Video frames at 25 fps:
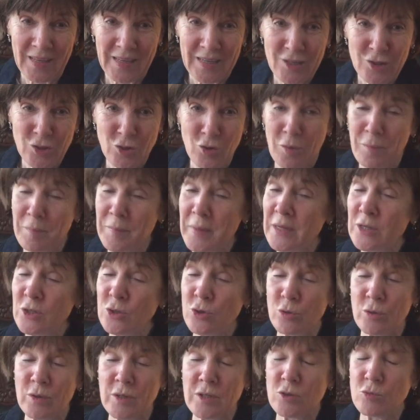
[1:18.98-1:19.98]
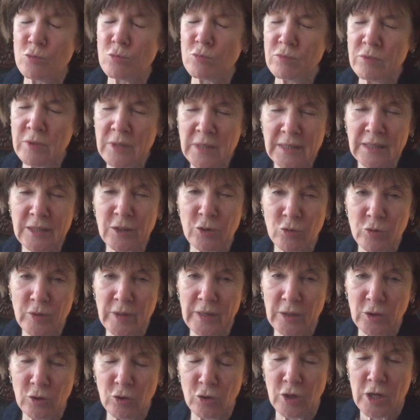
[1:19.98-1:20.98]
So a mentor is really
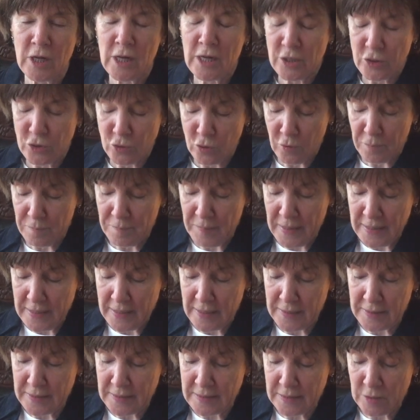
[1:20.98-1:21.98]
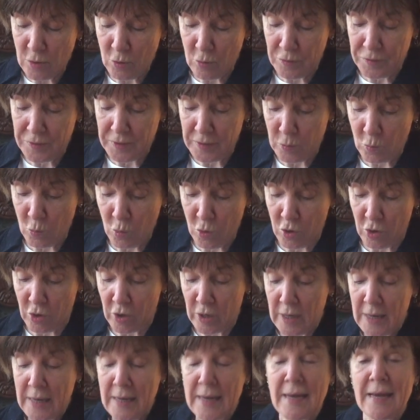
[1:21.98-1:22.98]
critical toward making this whole thing
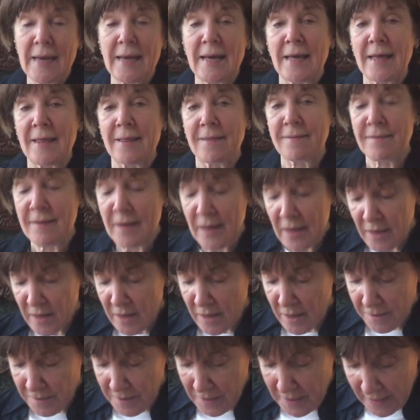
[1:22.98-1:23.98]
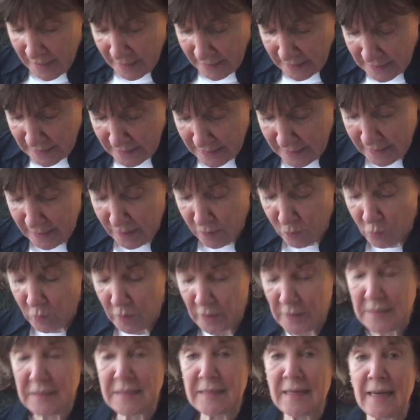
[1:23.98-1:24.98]
work. Then the next thing I
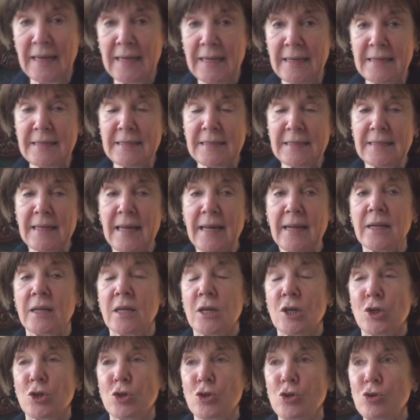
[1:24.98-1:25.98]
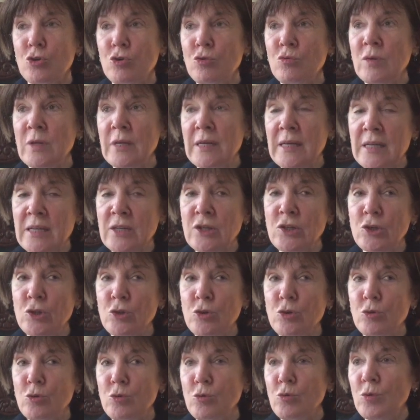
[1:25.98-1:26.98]
want to say is that you need
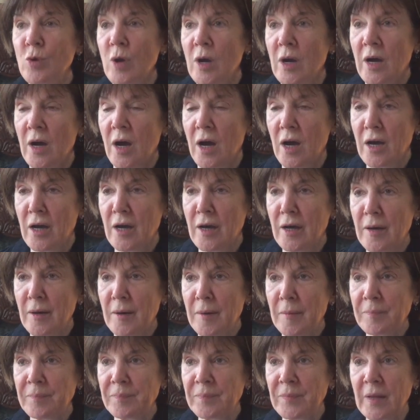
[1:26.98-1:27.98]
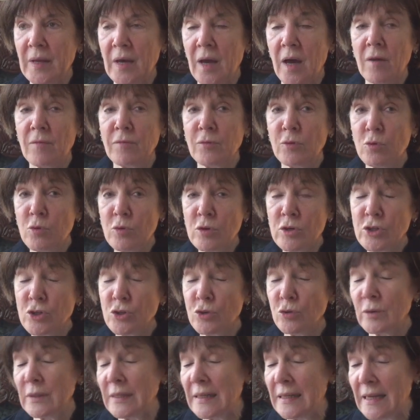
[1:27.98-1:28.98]
to, of course,
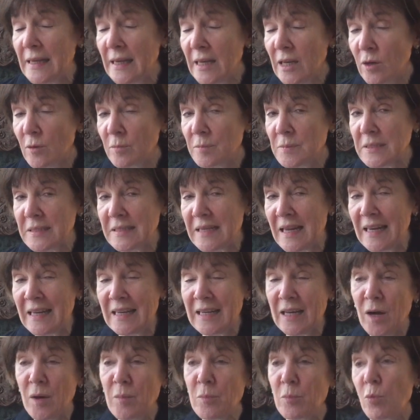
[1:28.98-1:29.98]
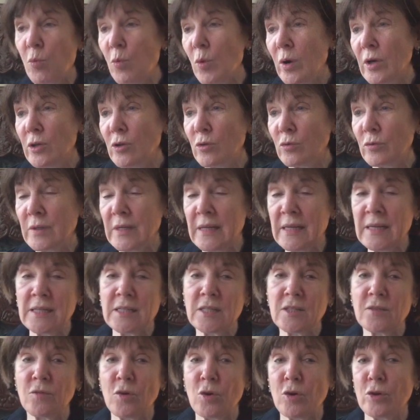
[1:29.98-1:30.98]
you'll need help setting up what you'll need
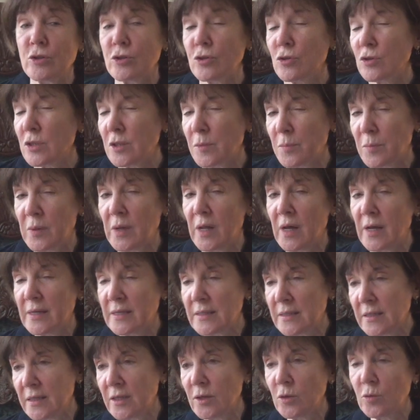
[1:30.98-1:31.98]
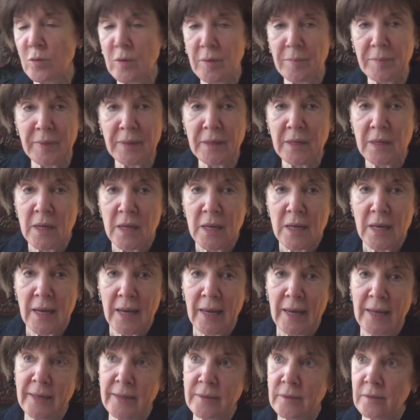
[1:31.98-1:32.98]
as far as your supplies and equipment.
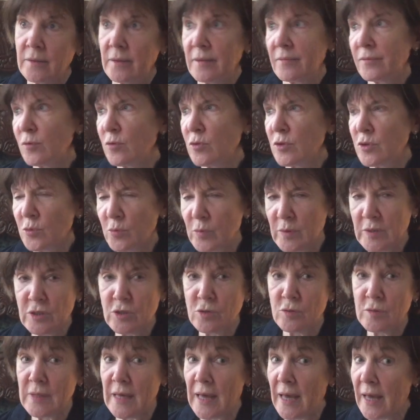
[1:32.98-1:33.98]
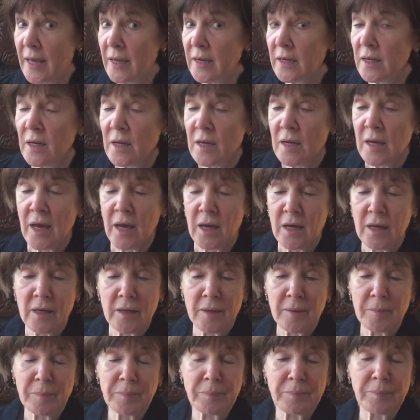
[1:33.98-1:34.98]
And of course, we do that.
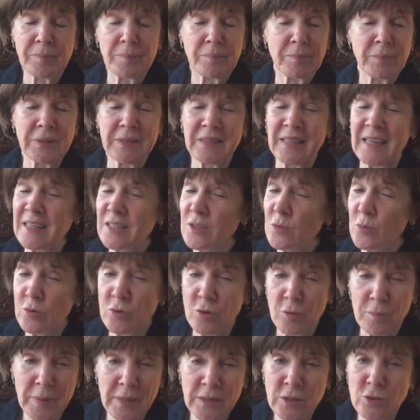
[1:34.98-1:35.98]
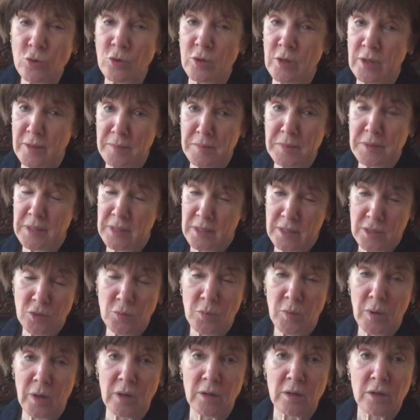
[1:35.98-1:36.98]
But that's where your mentor comes in
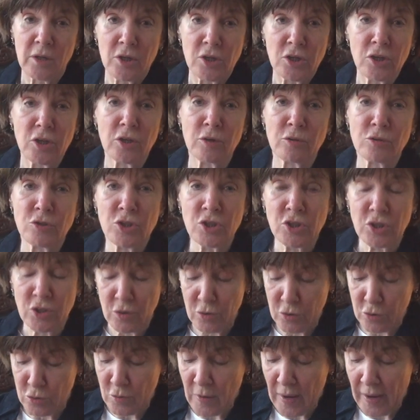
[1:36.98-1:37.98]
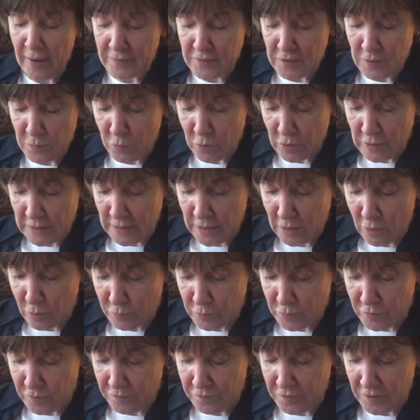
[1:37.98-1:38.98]
as well. Just so that you have someone to
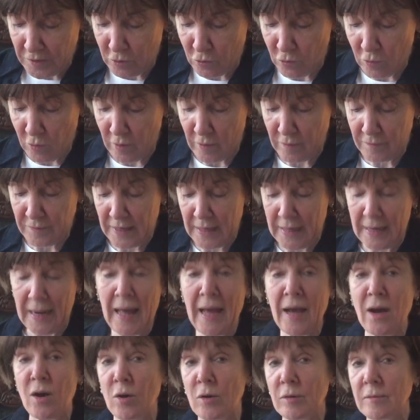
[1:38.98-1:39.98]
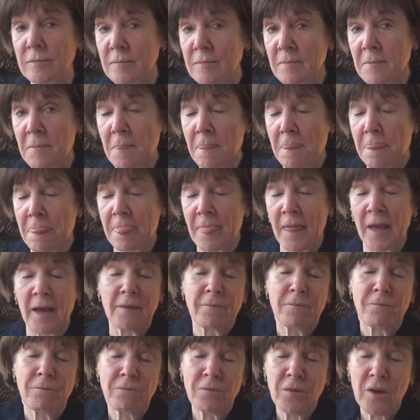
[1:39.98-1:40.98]
help you figure all of that out.
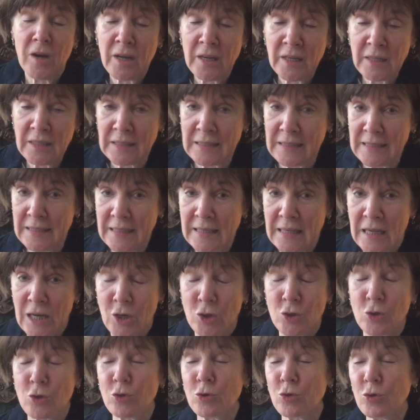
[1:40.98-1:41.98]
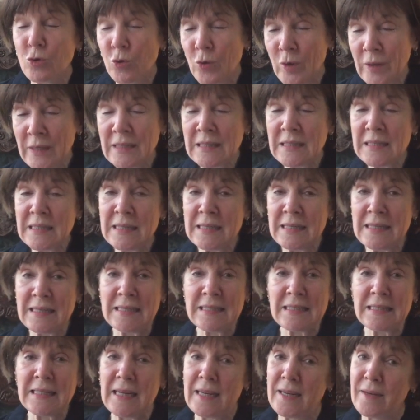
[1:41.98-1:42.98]
And finally, you're going to
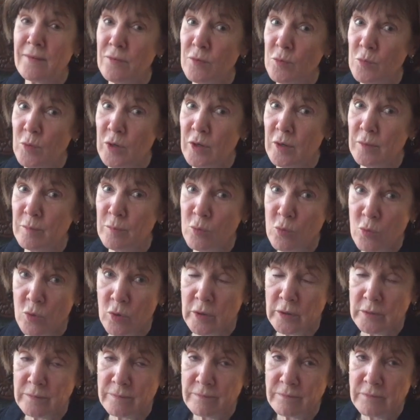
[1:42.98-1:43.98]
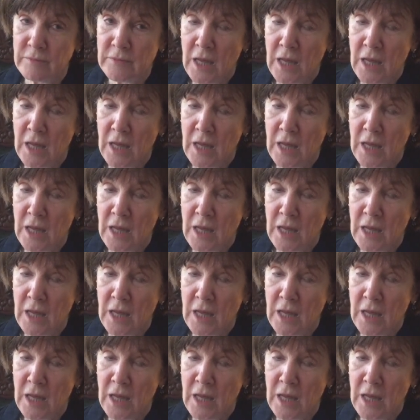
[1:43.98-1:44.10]
need to get everyone on board.